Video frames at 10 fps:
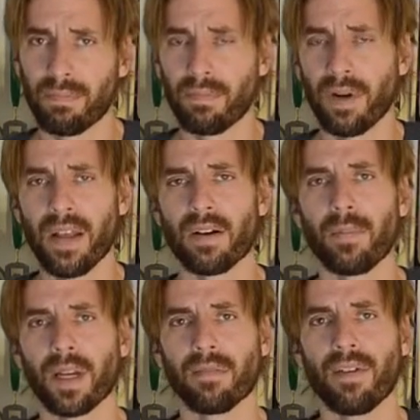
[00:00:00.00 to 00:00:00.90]
rather a
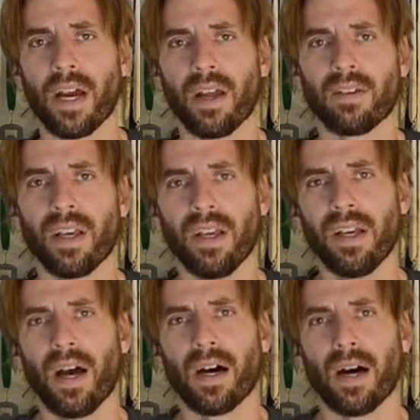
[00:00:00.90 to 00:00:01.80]
big event.
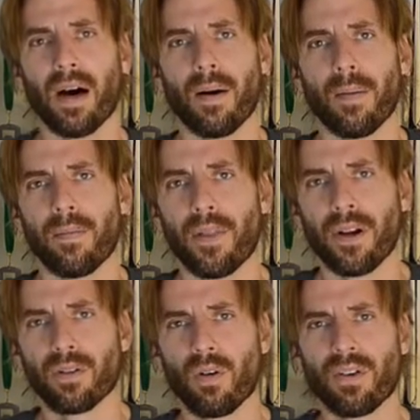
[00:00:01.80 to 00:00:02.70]
Um, there's
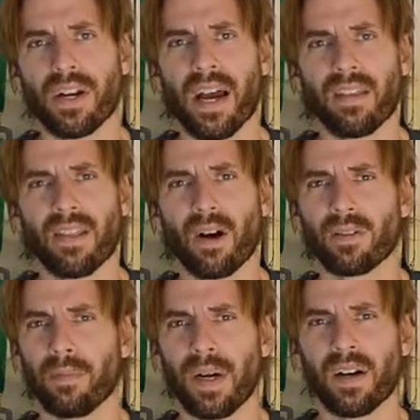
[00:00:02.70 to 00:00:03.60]
over
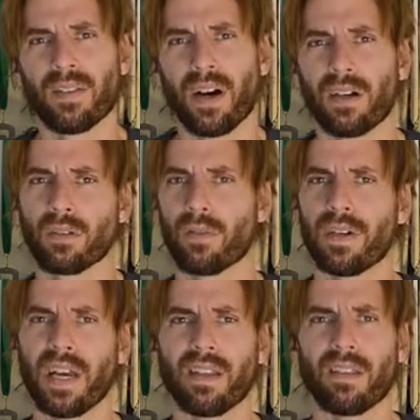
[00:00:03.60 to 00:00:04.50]
9,000 marathoners, over
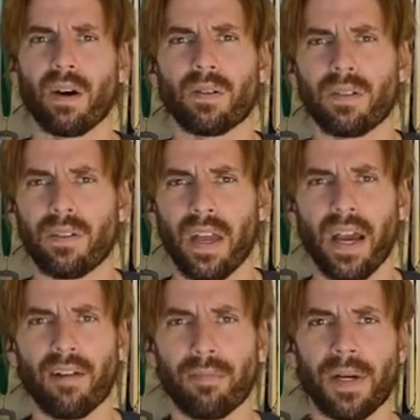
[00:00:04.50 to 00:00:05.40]
9,000
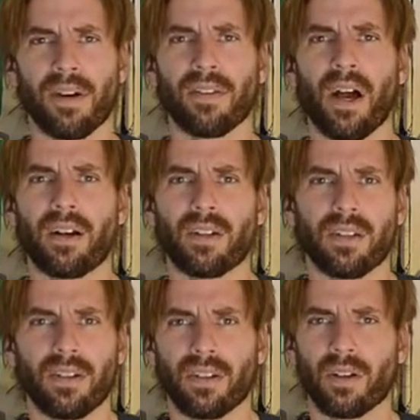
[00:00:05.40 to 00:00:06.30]
half marathoners, and
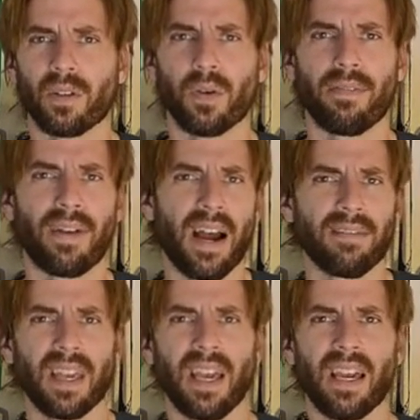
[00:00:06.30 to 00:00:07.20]
there's also a
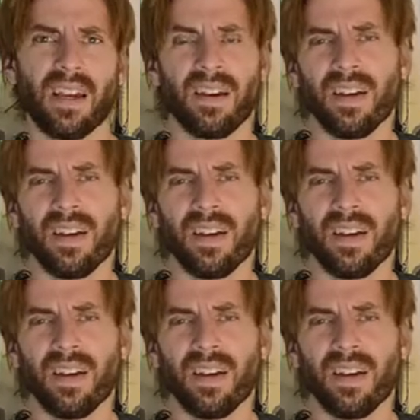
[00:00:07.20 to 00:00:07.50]
5K.